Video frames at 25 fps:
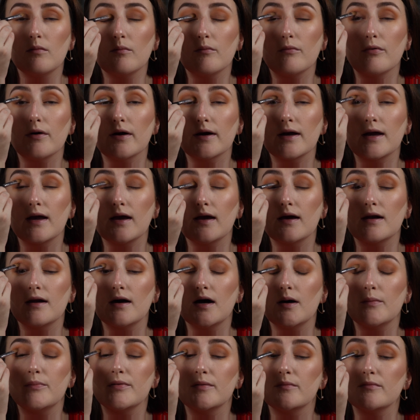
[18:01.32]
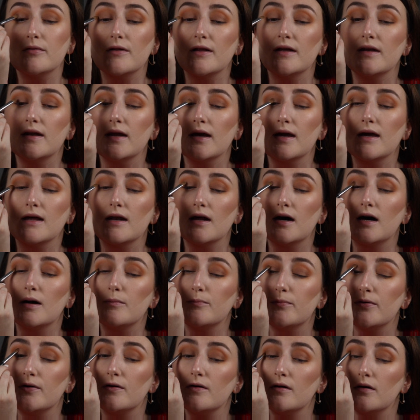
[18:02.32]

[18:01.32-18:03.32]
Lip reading: bringing it up and blending it up